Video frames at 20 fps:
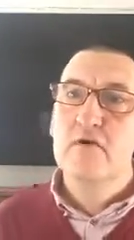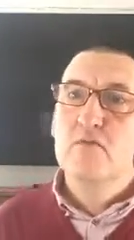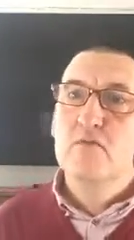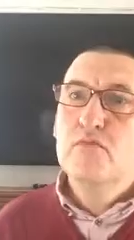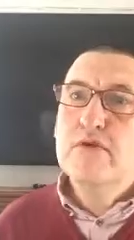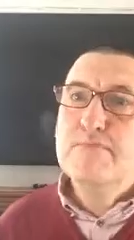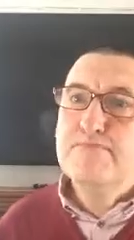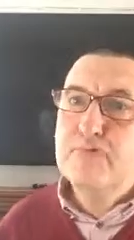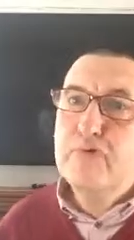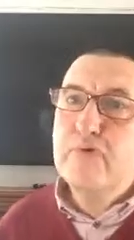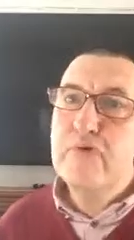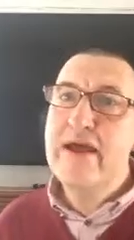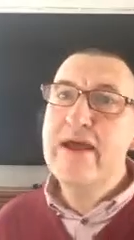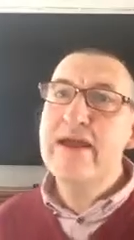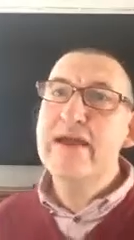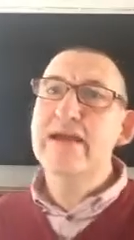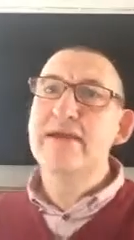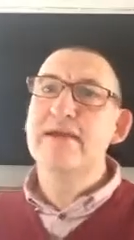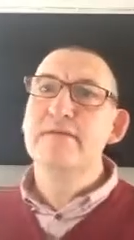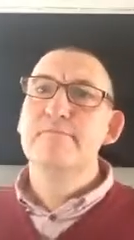We
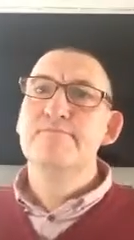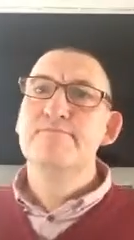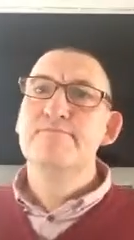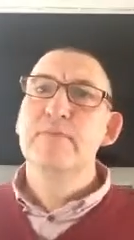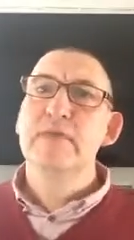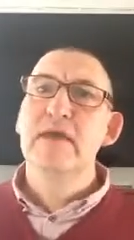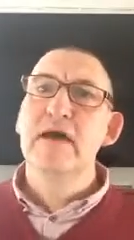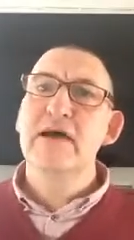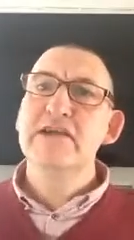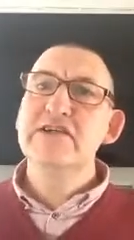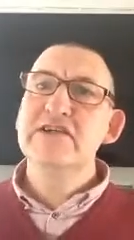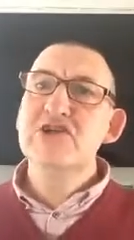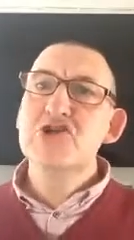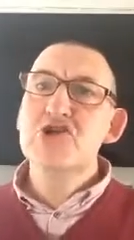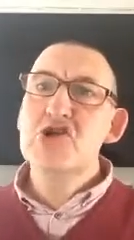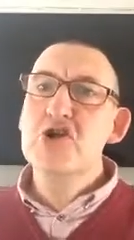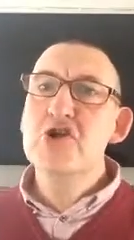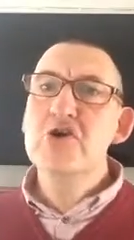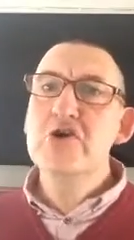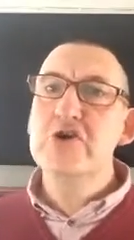pray as a
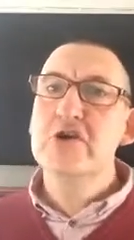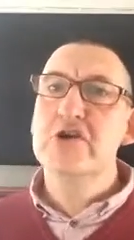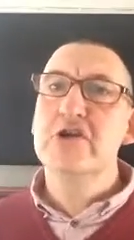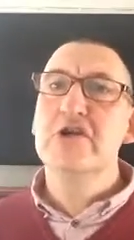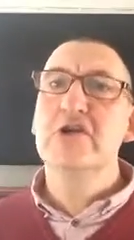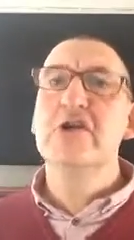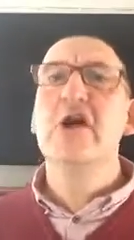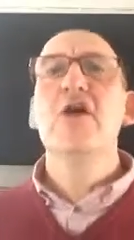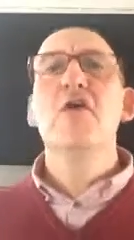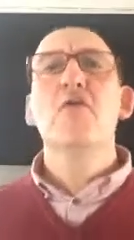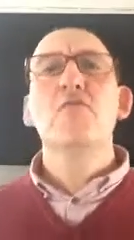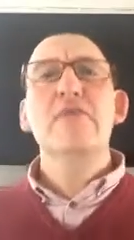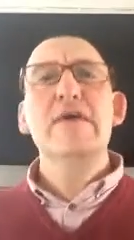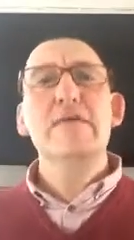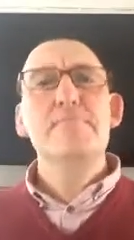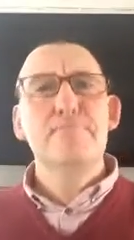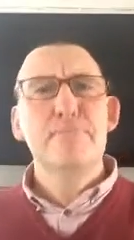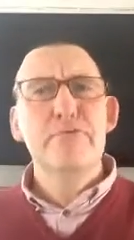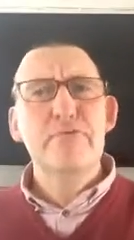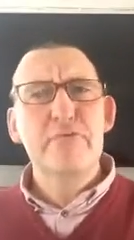church.
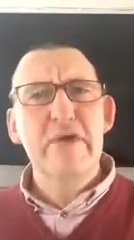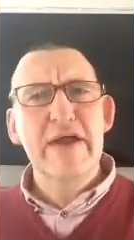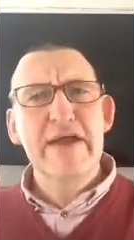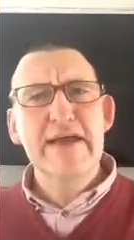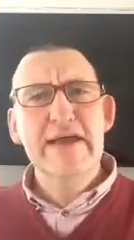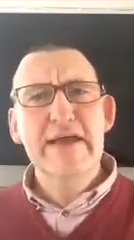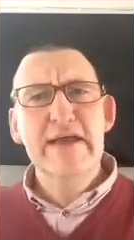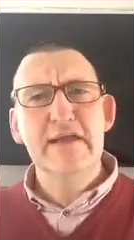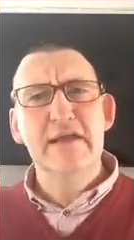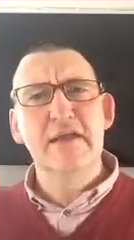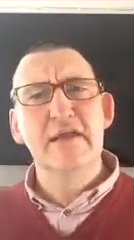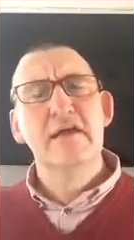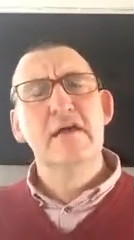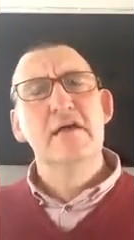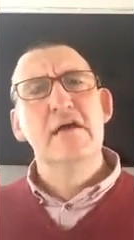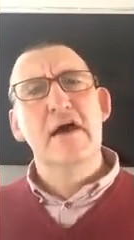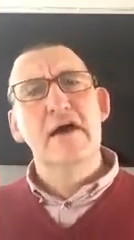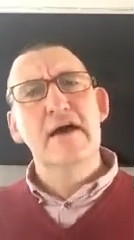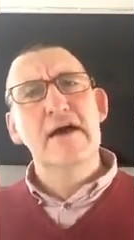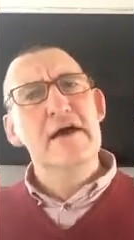We're praying
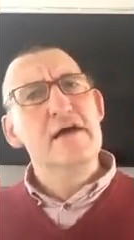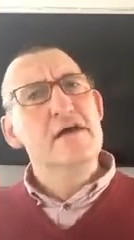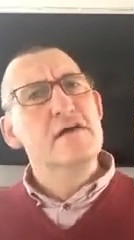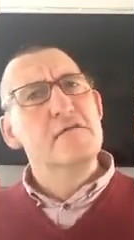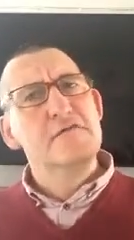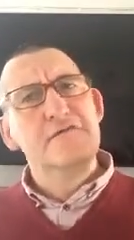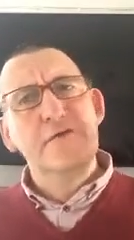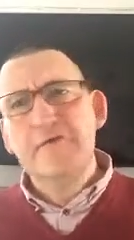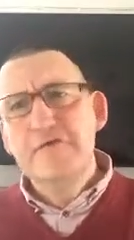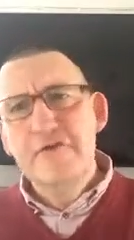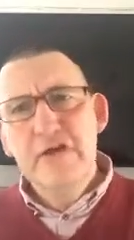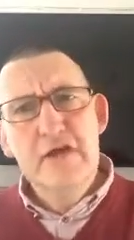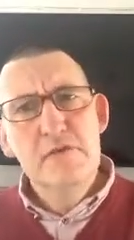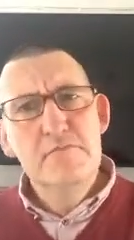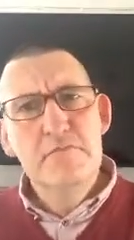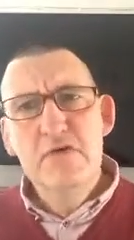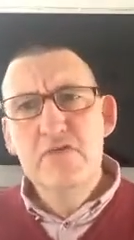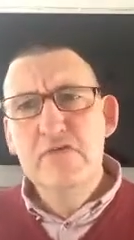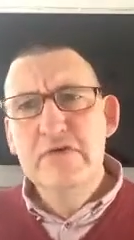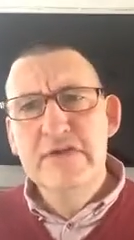uh, for the
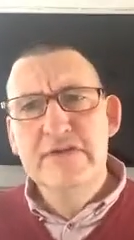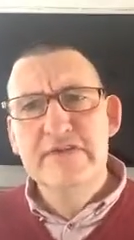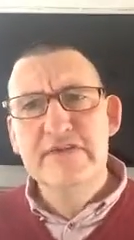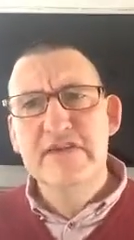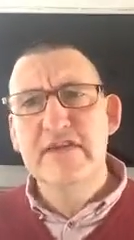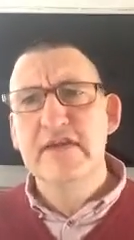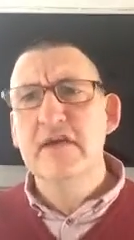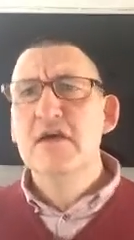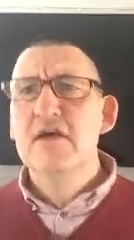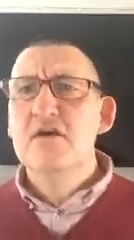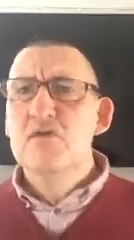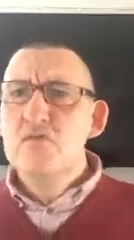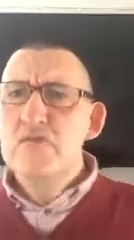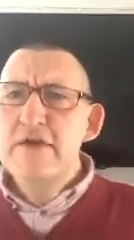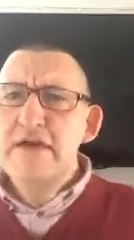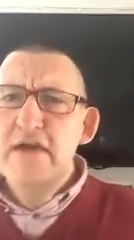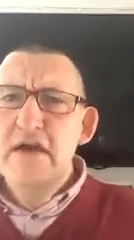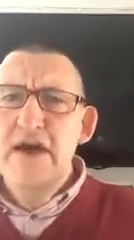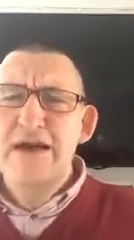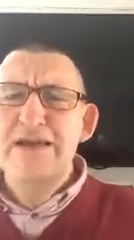community.
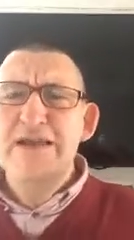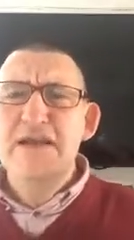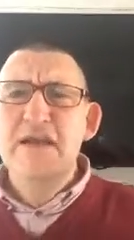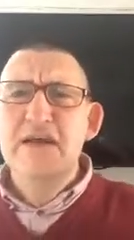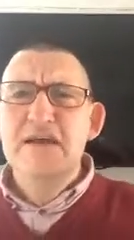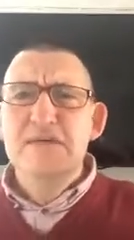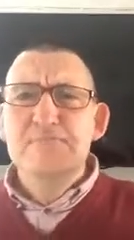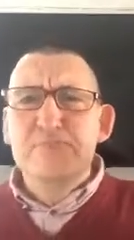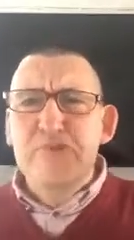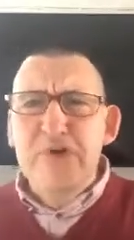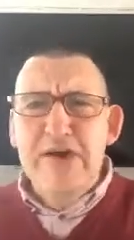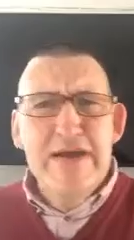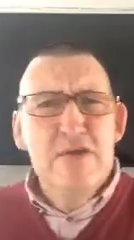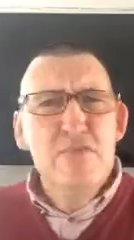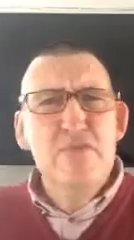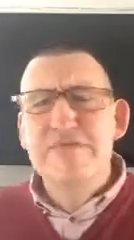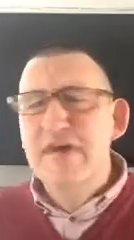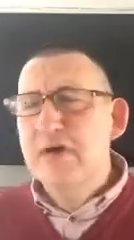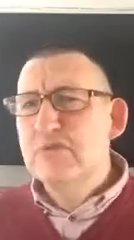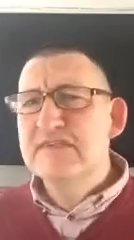We are
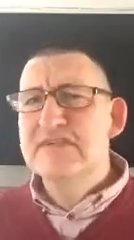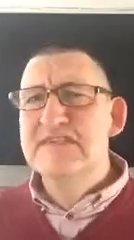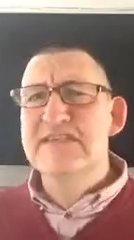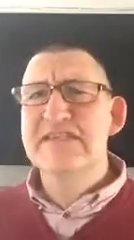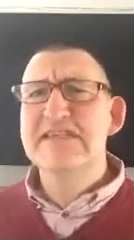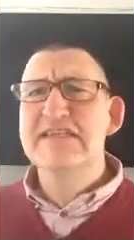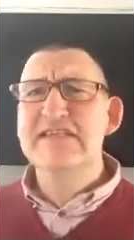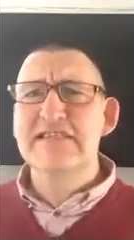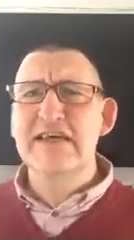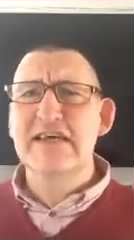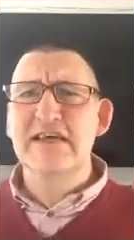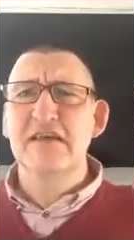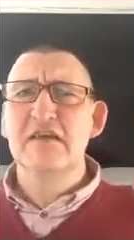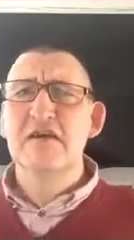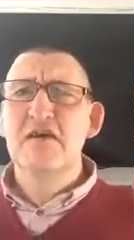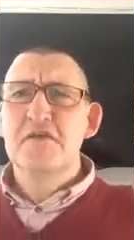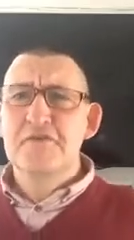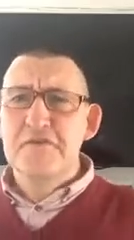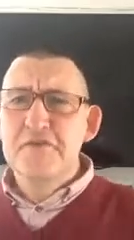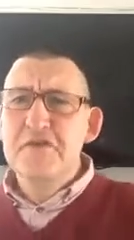praying without ceasing
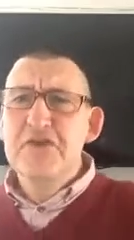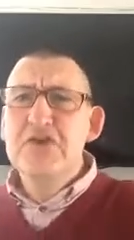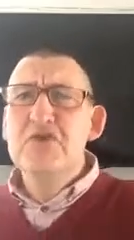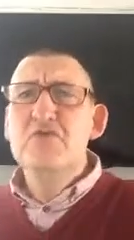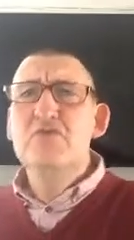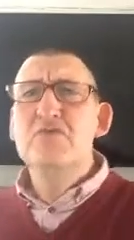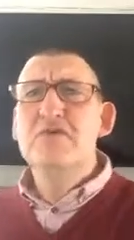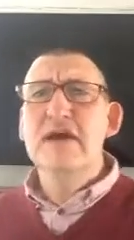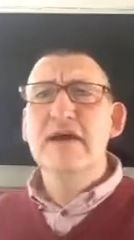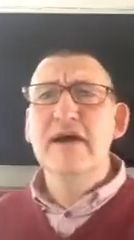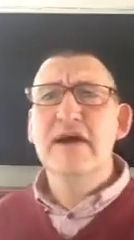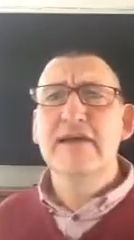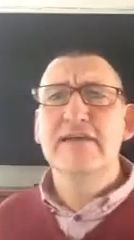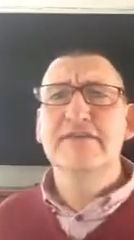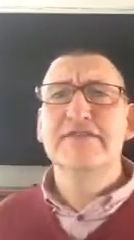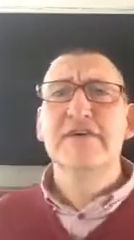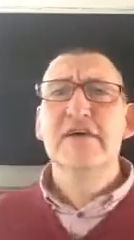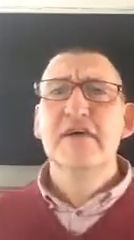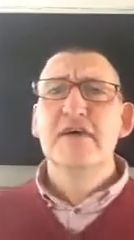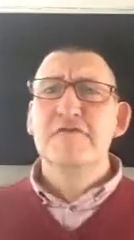for you
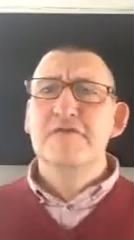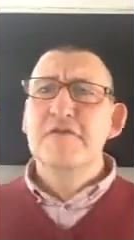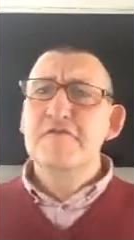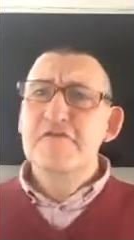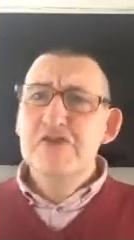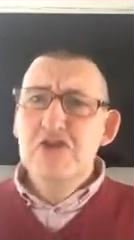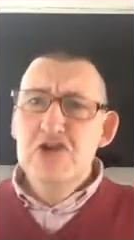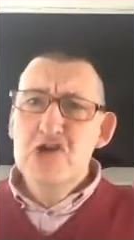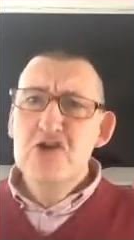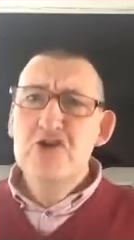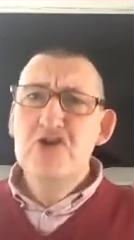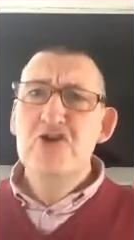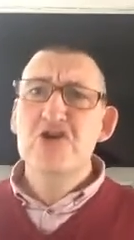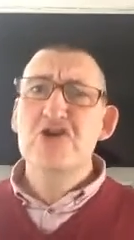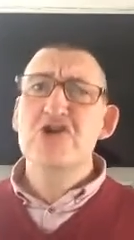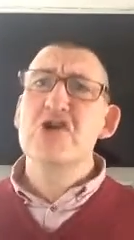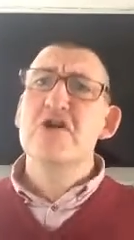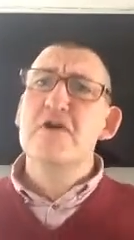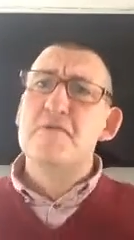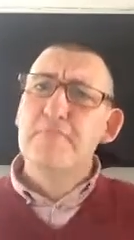guys, for the
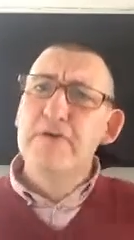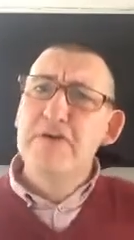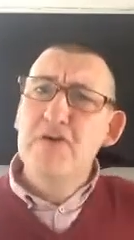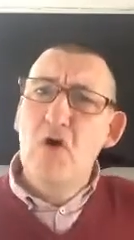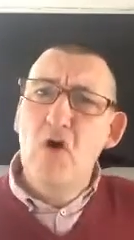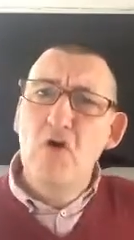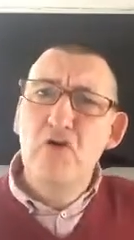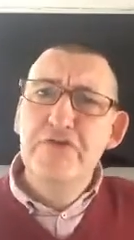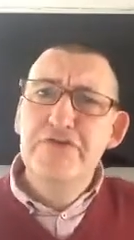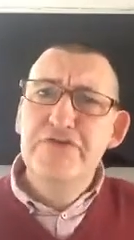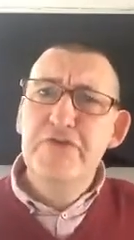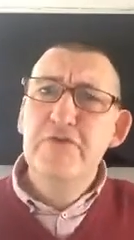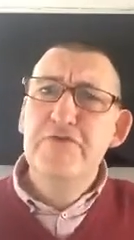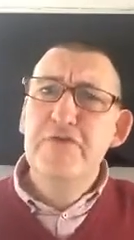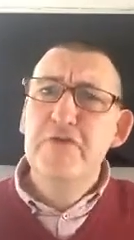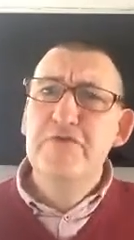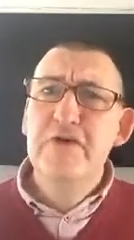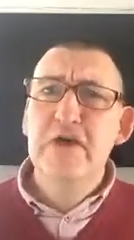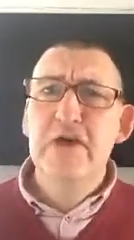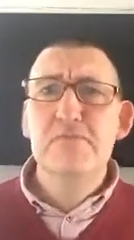church, but also
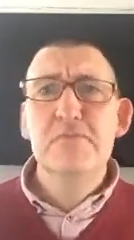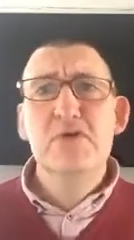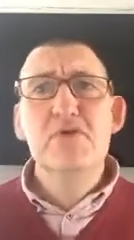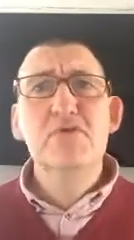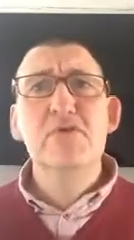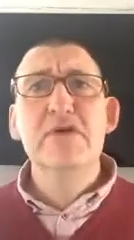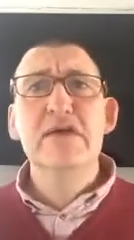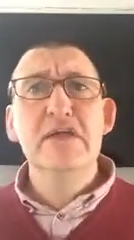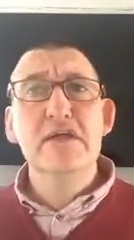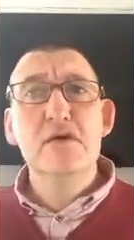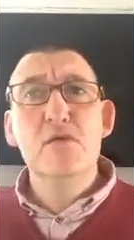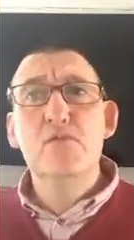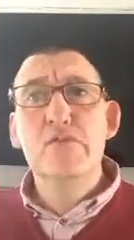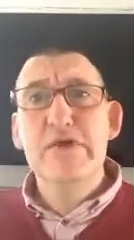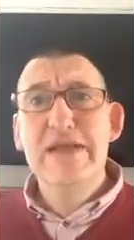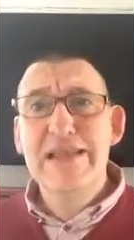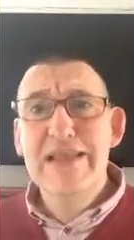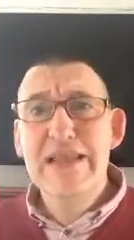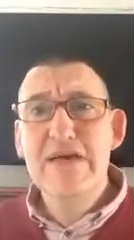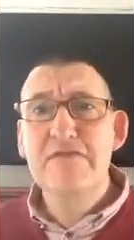for the community
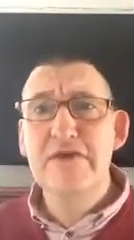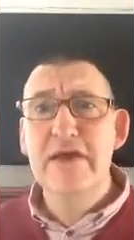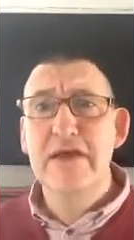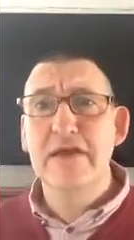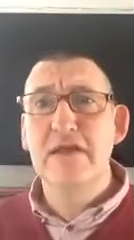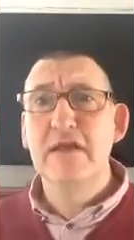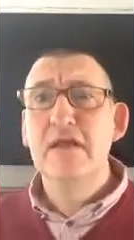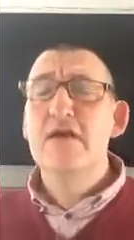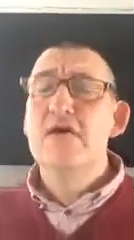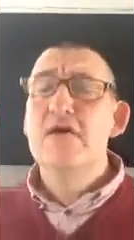we live in,